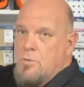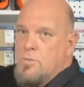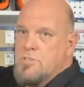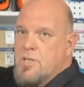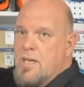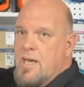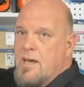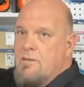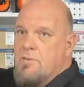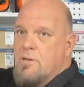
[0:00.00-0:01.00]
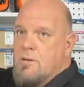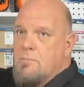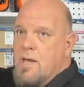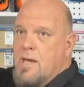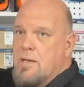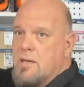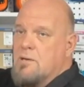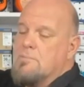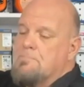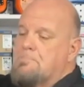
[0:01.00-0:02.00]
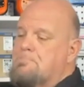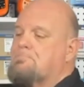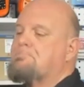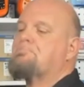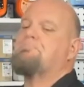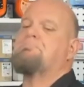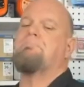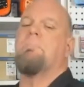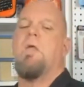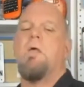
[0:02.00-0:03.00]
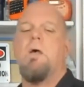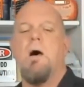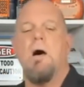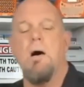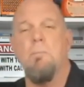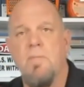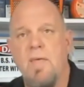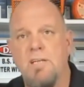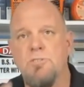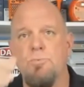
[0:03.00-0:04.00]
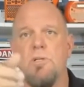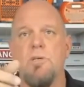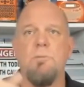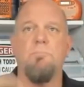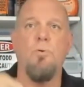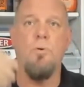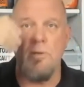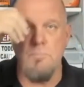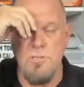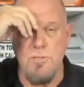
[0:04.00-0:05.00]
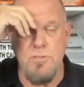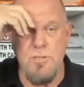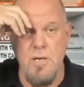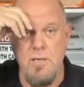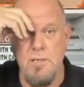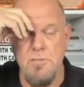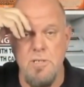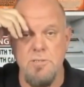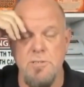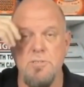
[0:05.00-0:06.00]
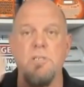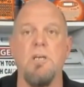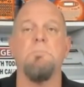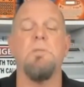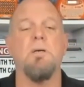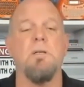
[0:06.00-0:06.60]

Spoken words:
which I have back here. That's a really good point, Mr. Chuck. Chuck just chimed in